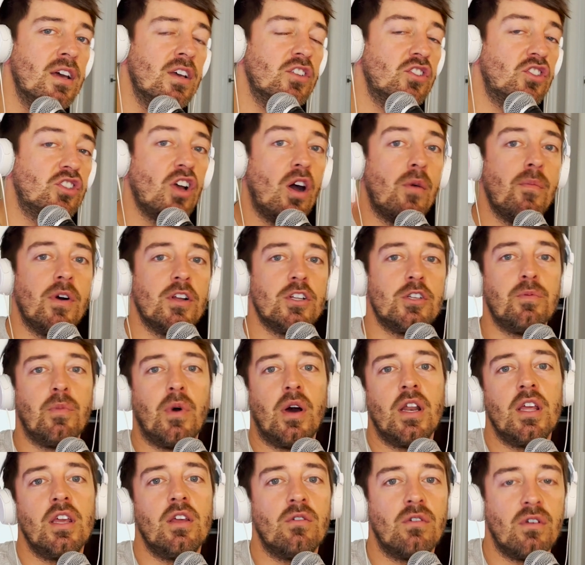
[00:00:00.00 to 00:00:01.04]
so much
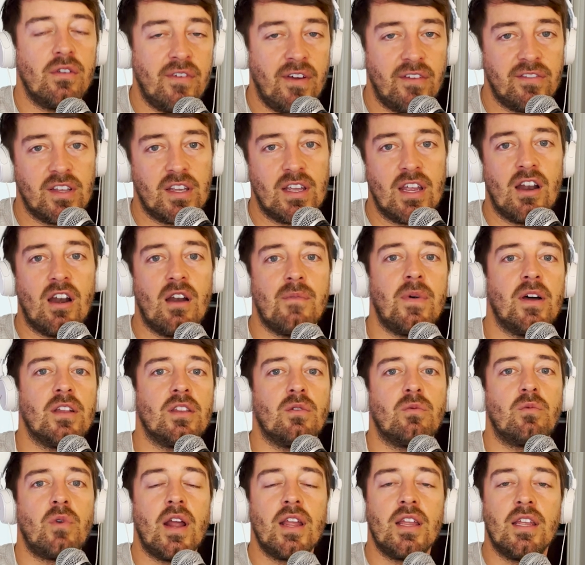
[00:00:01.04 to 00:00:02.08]
money you don't even have to care about
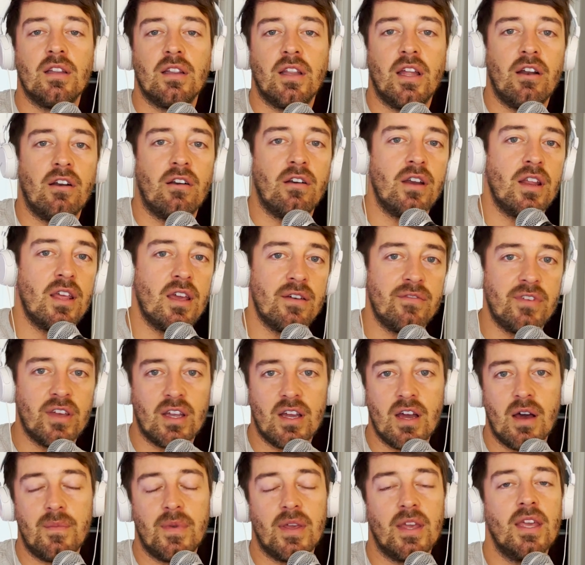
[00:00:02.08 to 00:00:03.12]
the regularity of it
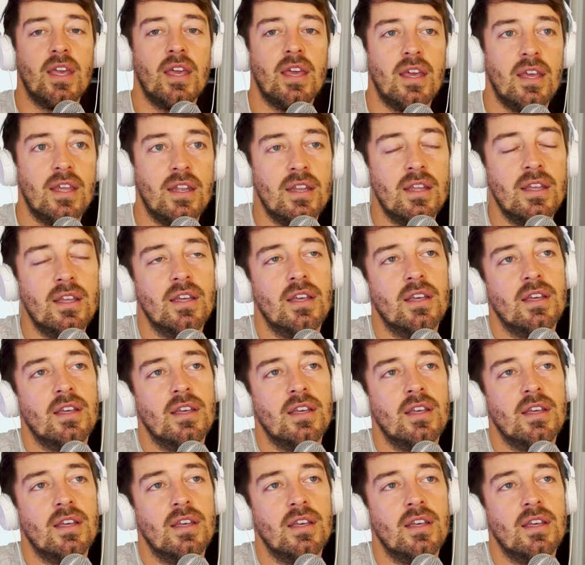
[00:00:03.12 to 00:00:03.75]
coming in.